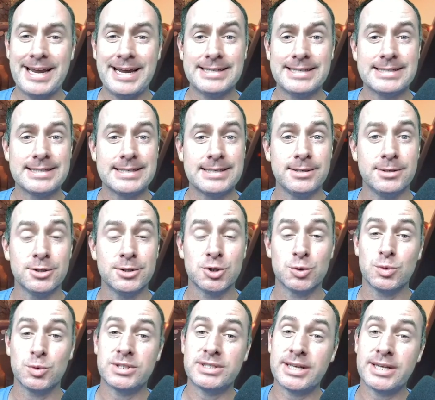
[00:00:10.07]
and
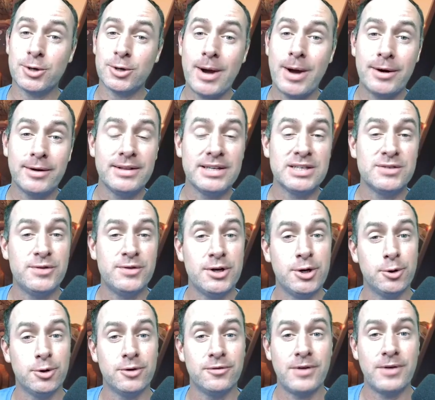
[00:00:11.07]
skills? Well, stick around in this
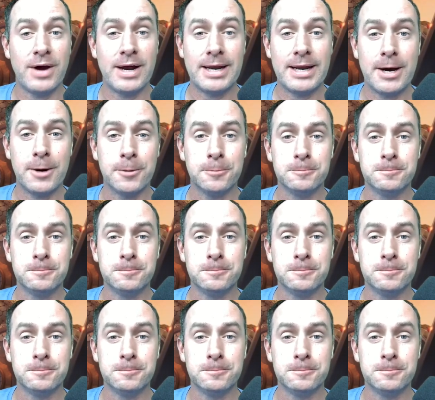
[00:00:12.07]
video to find